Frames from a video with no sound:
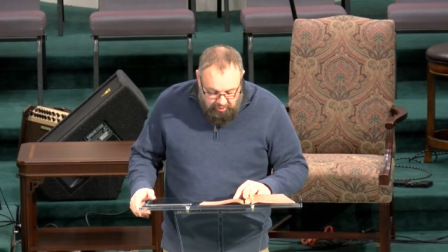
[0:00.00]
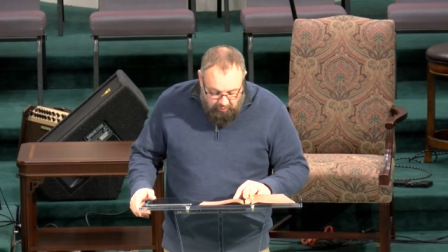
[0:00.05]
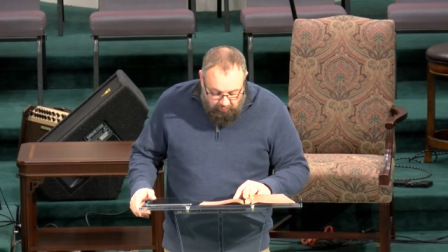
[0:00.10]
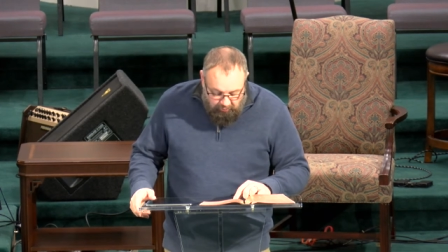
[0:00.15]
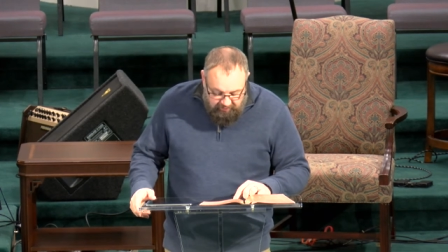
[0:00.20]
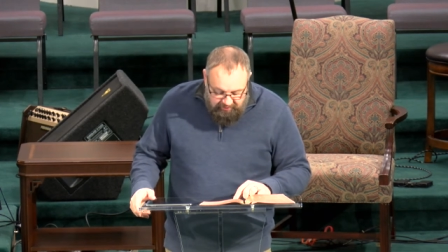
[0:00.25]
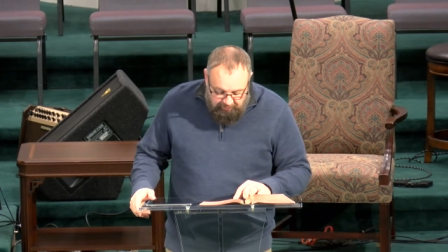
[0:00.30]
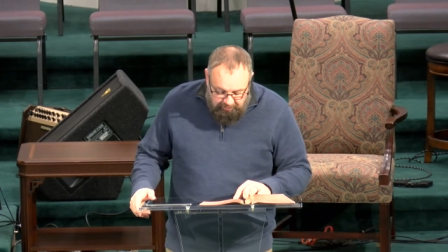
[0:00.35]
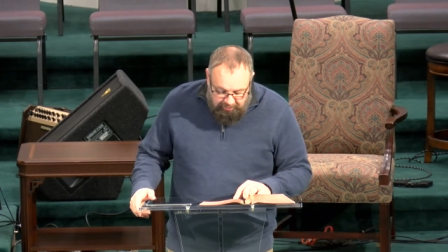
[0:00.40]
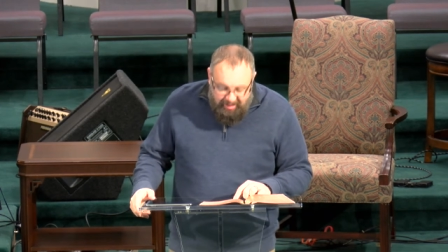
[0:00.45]

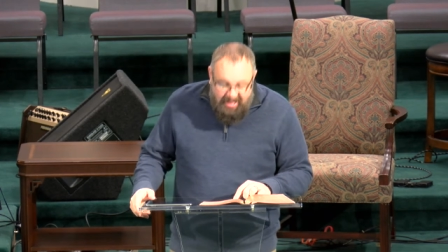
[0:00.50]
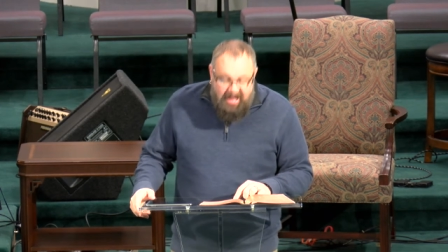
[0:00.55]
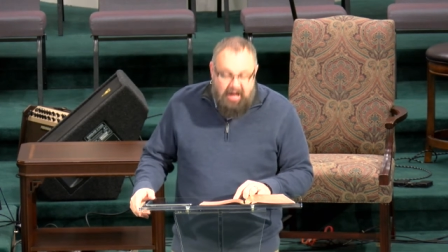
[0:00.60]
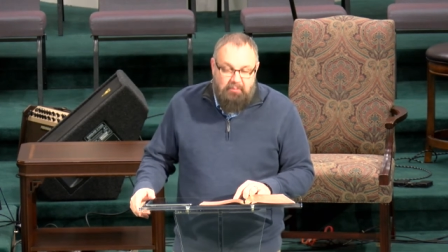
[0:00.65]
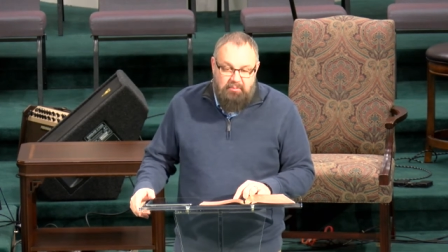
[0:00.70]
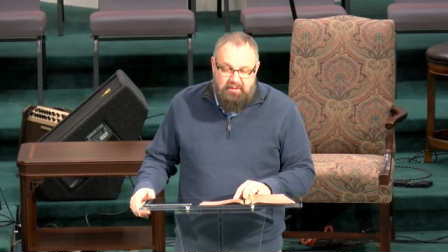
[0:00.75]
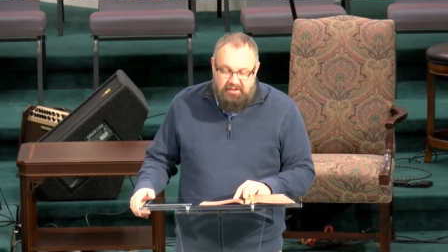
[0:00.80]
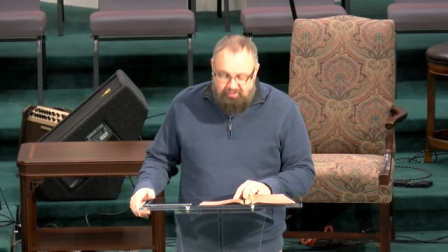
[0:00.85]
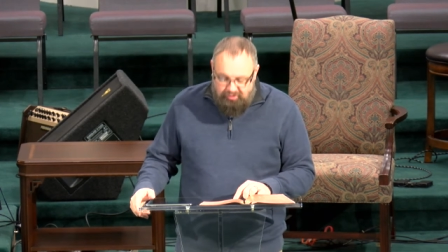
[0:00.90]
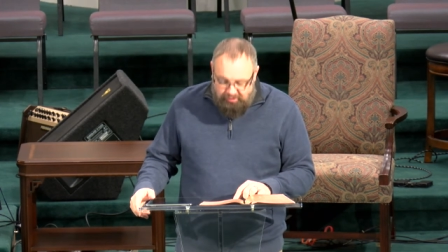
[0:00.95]
when the
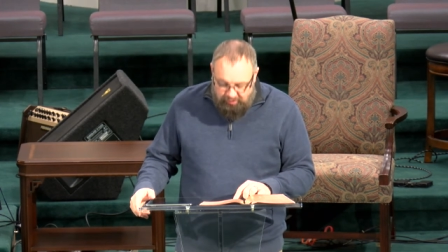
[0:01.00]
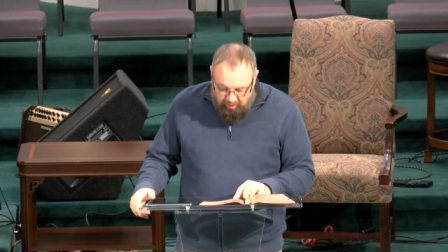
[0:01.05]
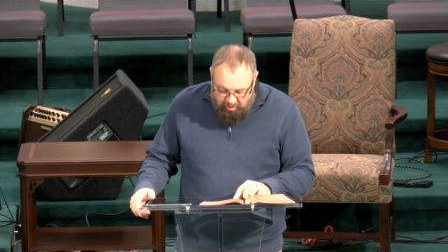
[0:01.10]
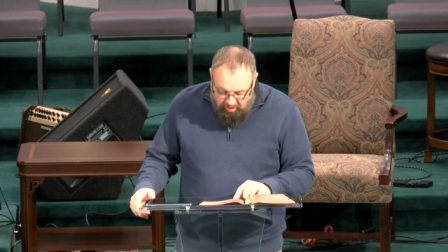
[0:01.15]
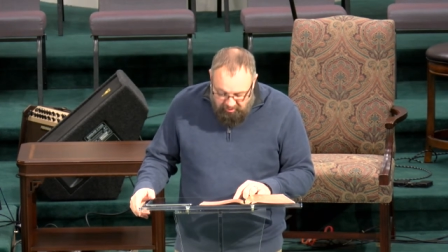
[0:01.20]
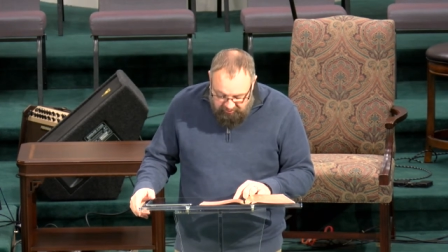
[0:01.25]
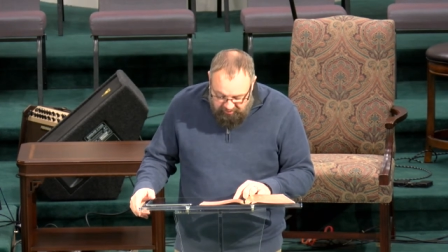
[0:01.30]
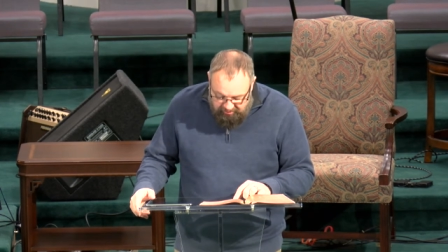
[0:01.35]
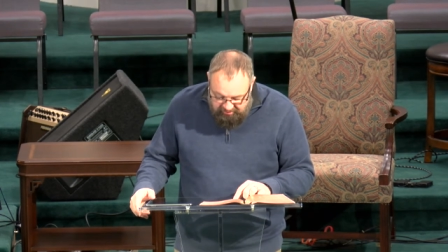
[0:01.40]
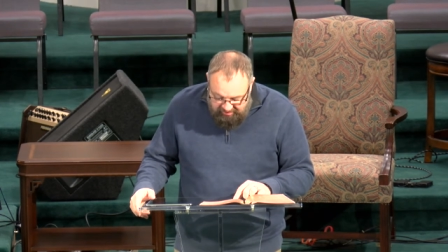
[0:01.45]
plowman shall
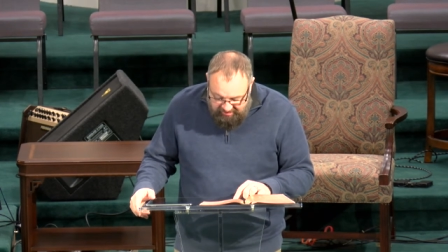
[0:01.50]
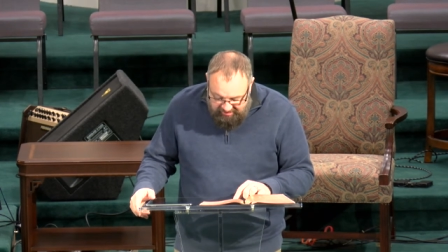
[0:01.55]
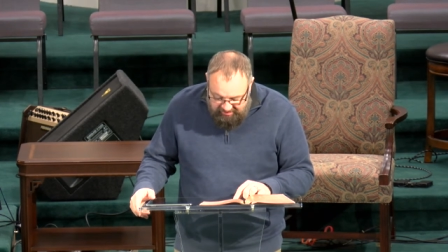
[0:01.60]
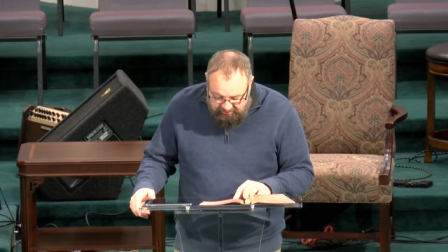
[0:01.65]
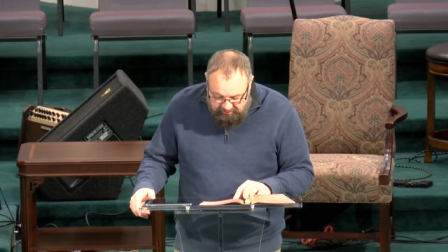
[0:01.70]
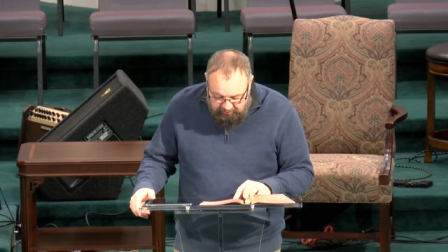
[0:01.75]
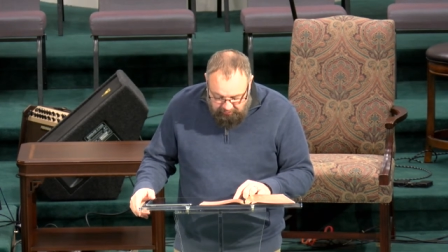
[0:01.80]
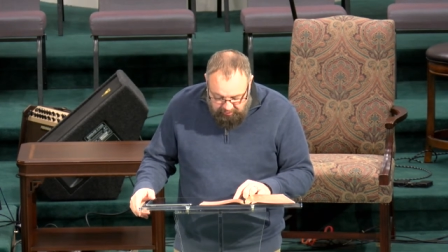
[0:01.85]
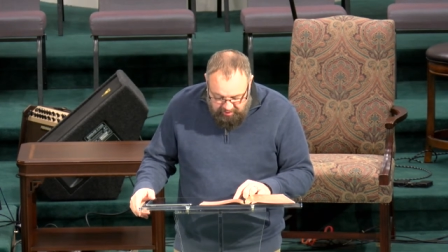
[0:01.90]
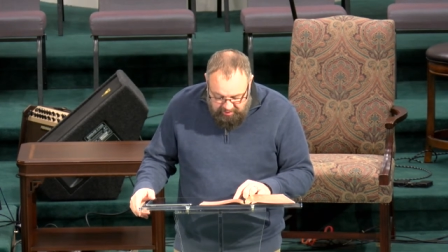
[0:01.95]
overtake
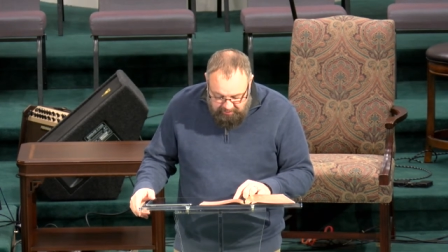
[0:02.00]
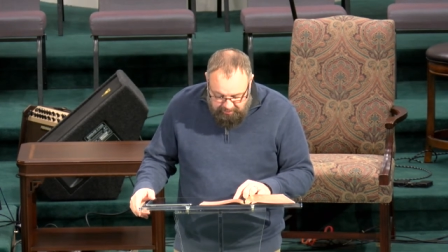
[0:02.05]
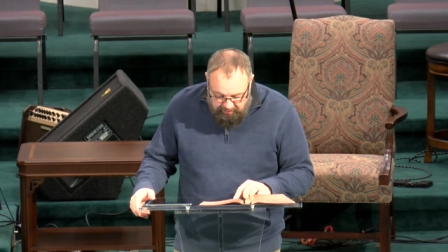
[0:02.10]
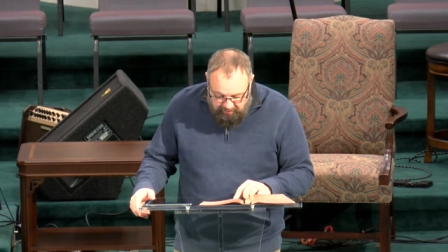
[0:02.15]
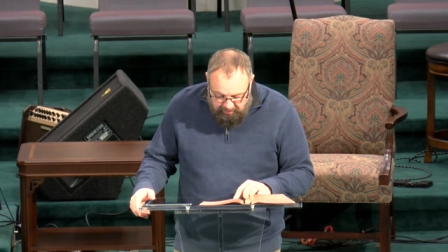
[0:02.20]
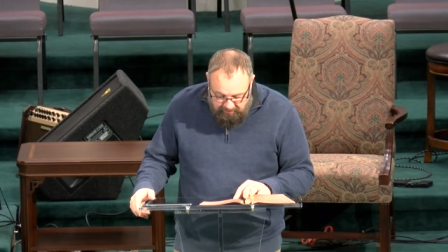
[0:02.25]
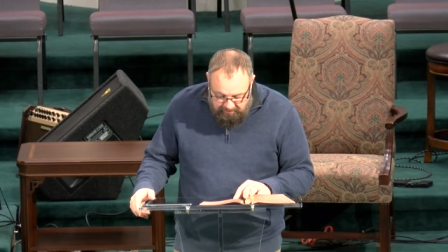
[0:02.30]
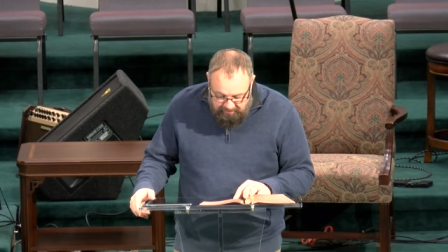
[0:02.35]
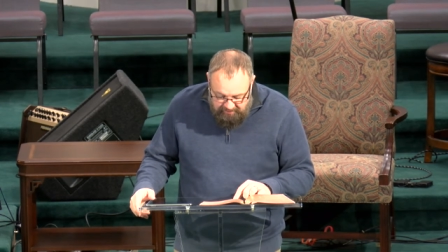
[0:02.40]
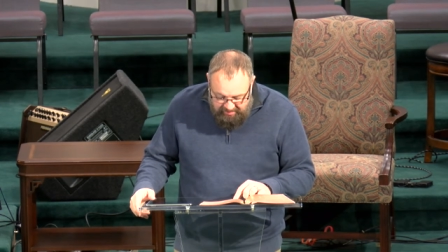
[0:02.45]
the
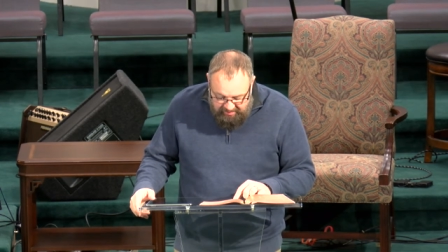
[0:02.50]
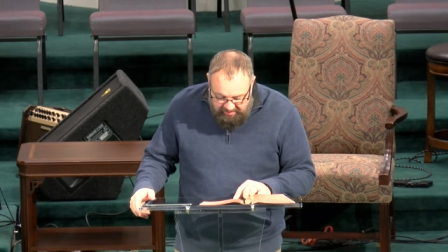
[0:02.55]
reaper